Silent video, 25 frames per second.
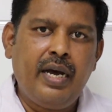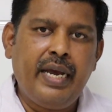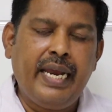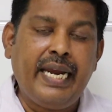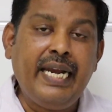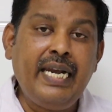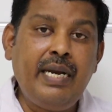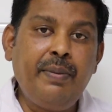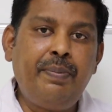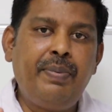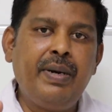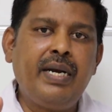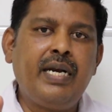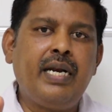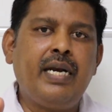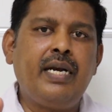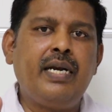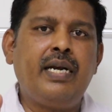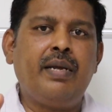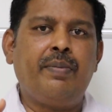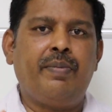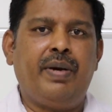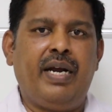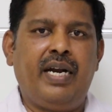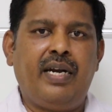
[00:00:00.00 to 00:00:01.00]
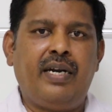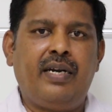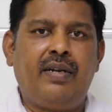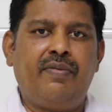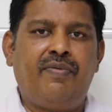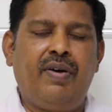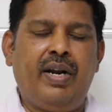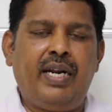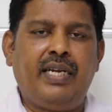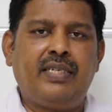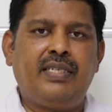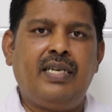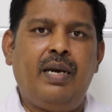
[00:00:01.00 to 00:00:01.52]
independent demand.
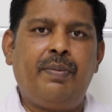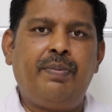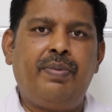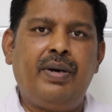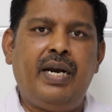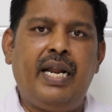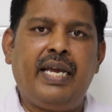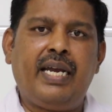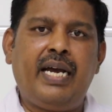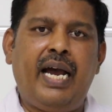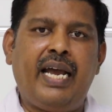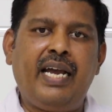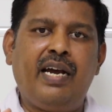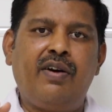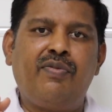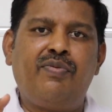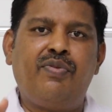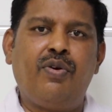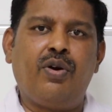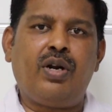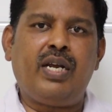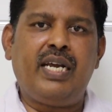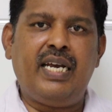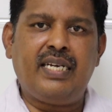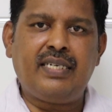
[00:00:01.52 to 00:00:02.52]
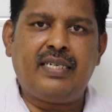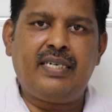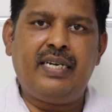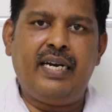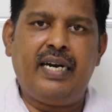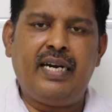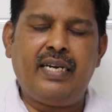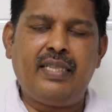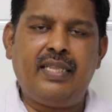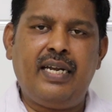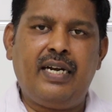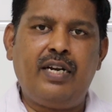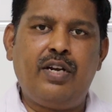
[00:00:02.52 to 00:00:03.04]
For example, like I have
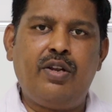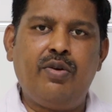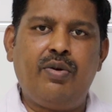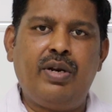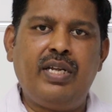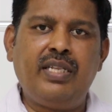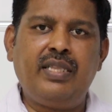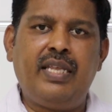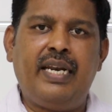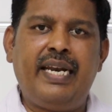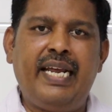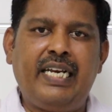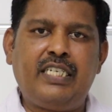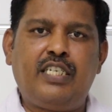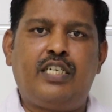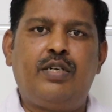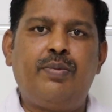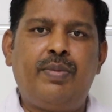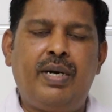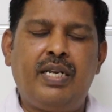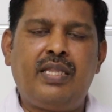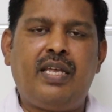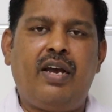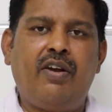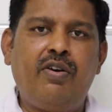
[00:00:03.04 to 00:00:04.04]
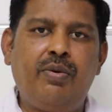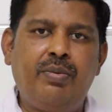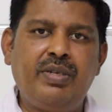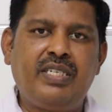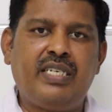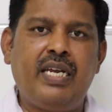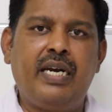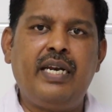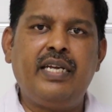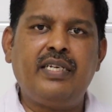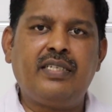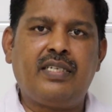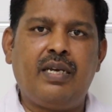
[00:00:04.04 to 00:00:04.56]
forecasted that during the next month I will be
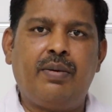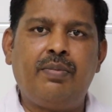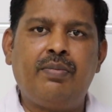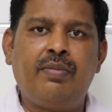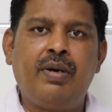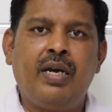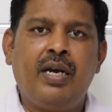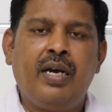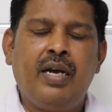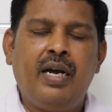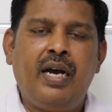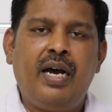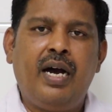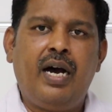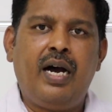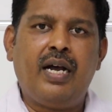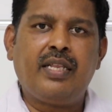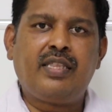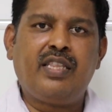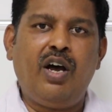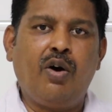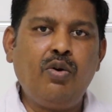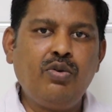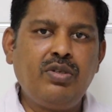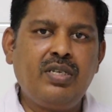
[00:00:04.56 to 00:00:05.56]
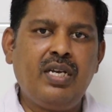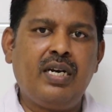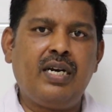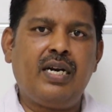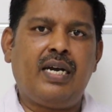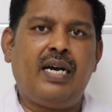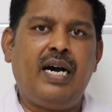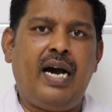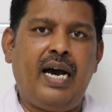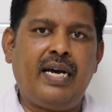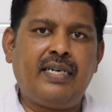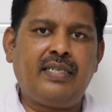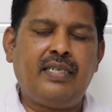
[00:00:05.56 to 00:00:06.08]
selling some
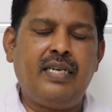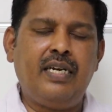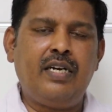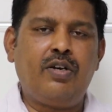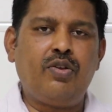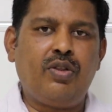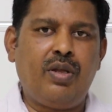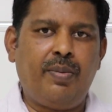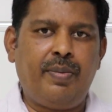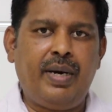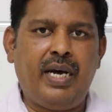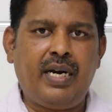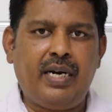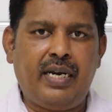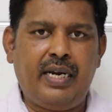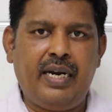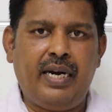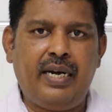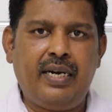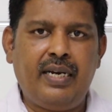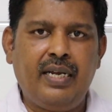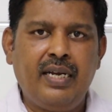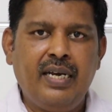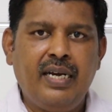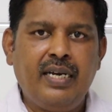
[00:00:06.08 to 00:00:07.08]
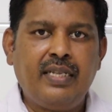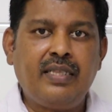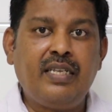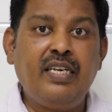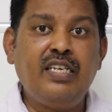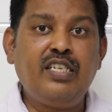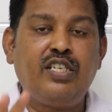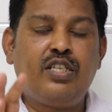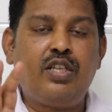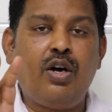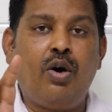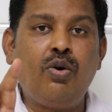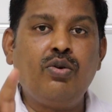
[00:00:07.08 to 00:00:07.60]
1,000 cars into the market.
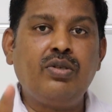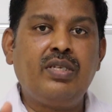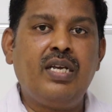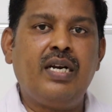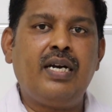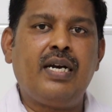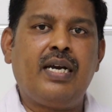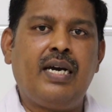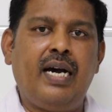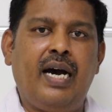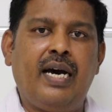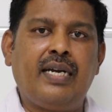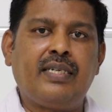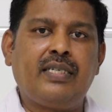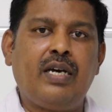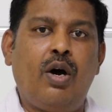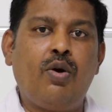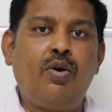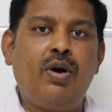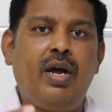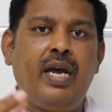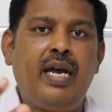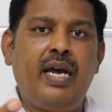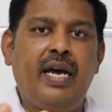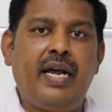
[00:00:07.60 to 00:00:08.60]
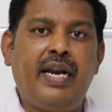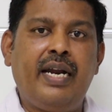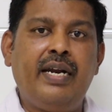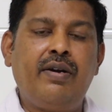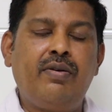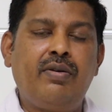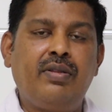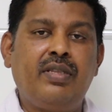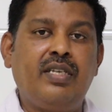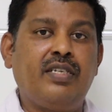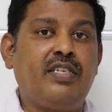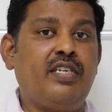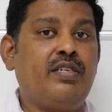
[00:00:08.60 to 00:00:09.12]
These 1,000 cars, how do I
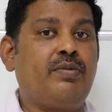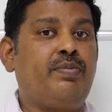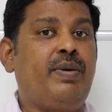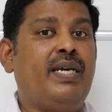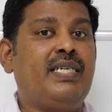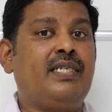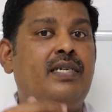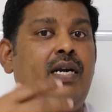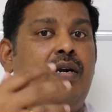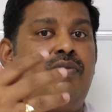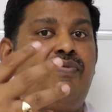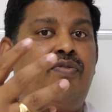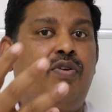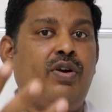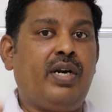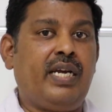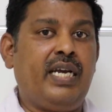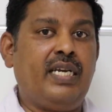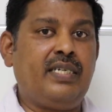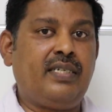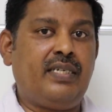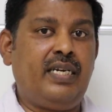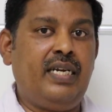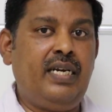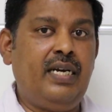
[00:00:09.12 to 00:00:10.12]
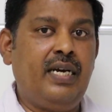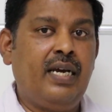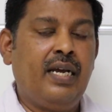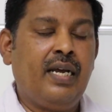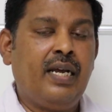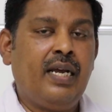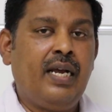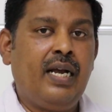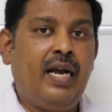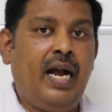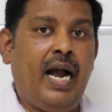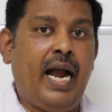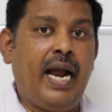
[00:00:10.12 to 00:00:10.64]
arrive? This is based on forecasting,
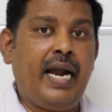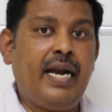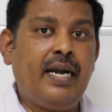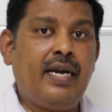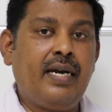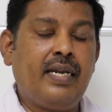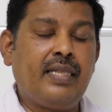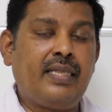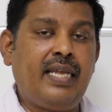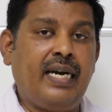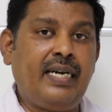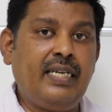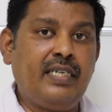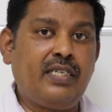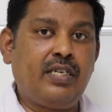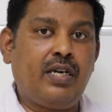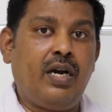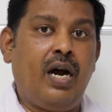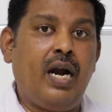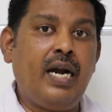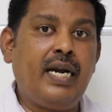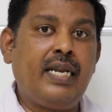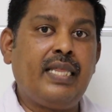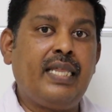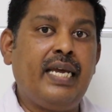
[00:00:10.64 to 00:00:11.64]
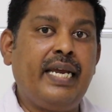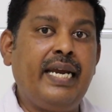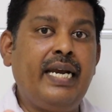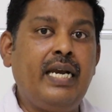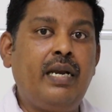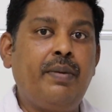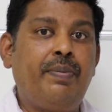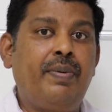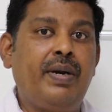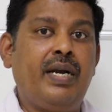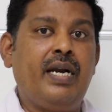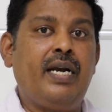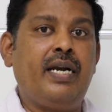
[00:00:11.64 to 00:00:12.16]
and that is called the
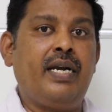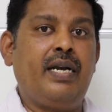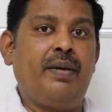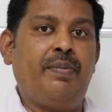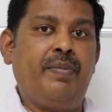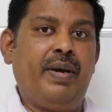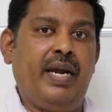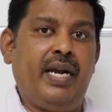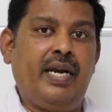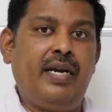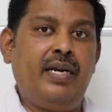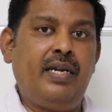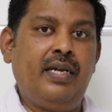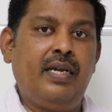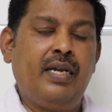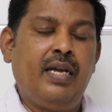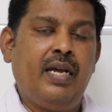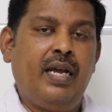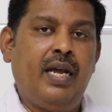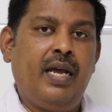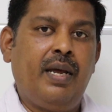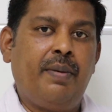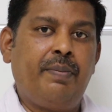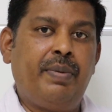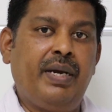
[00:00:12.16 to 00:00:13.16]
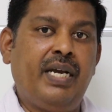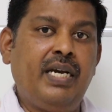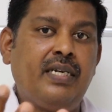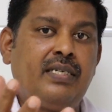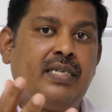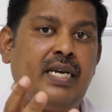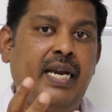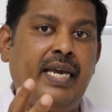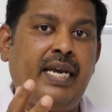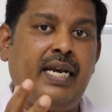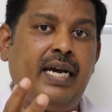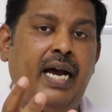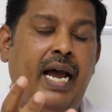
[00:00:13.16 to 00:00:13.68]
independent demand,
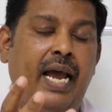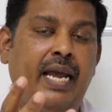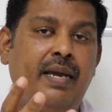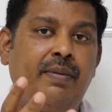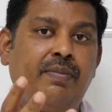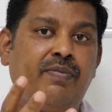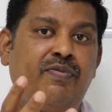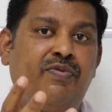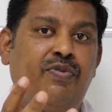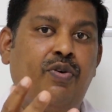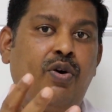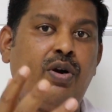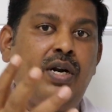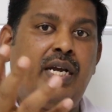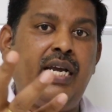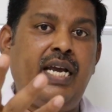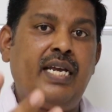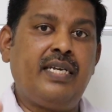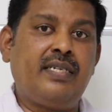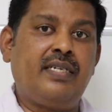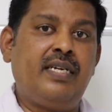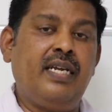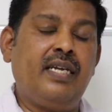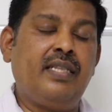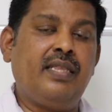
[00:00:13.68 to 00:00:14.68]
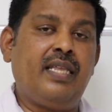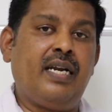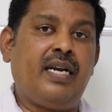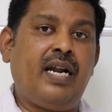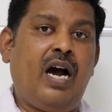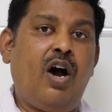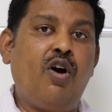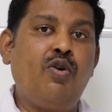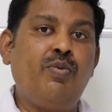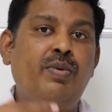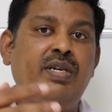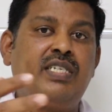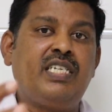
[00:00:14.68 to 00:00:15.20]
because like I am forecasting that
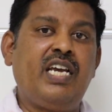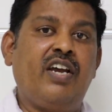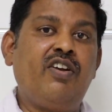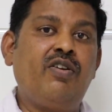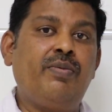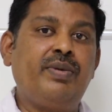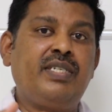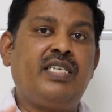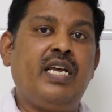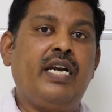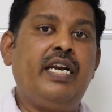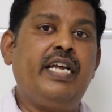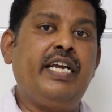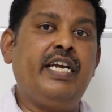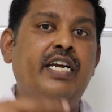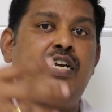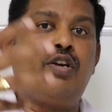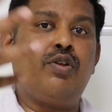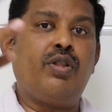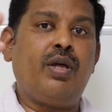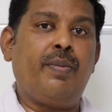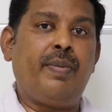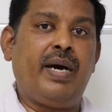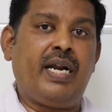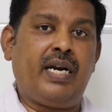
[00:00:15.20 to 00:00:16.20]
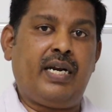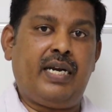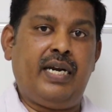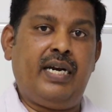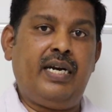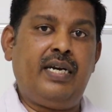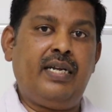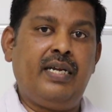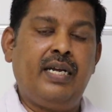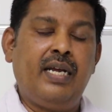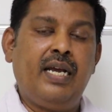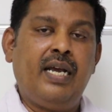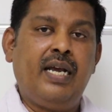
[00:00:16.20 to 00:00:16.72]
how much I will be selling into the
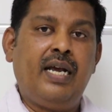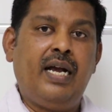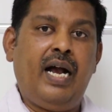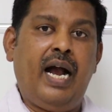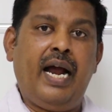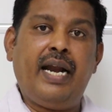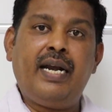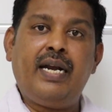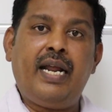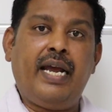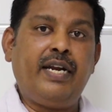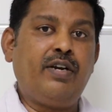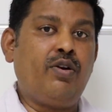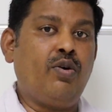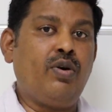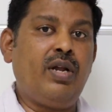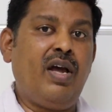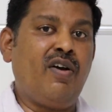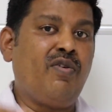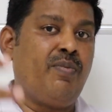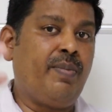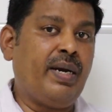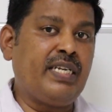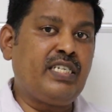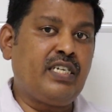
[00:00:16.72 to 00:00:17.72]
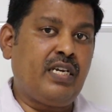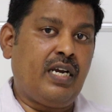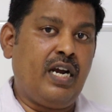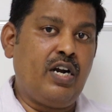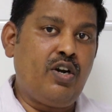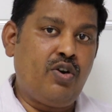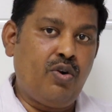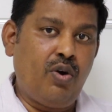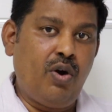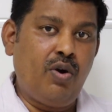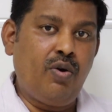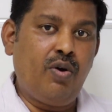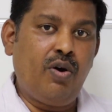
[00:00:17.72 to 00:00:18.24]
market, and I don't have much
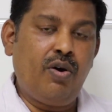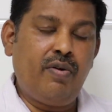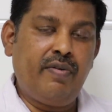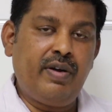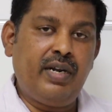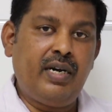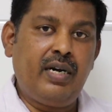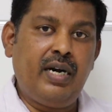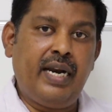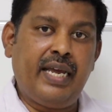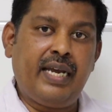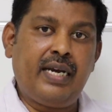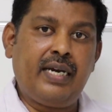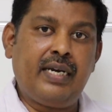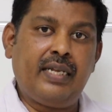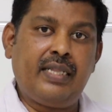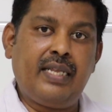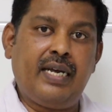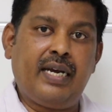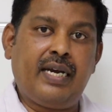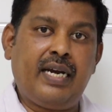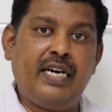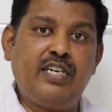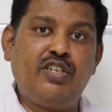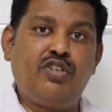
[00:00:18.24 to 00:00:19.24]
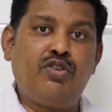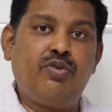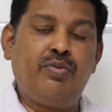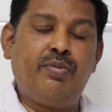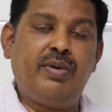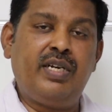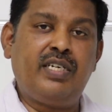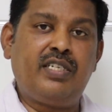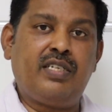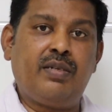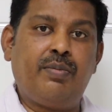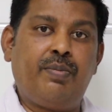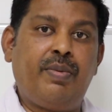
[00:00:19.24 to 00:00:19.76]
control over like the
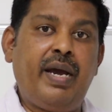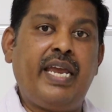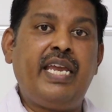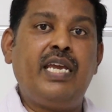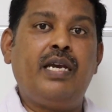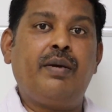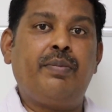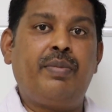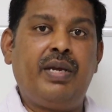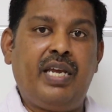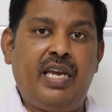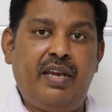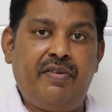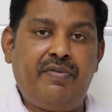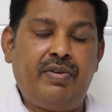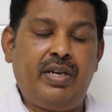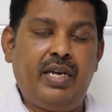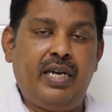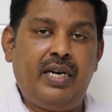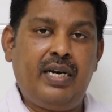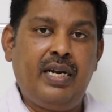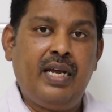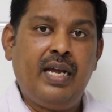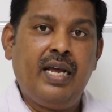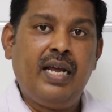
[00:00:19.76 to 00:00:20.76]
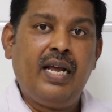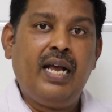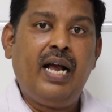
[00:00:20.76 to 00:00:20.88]
consumers' buying behavior.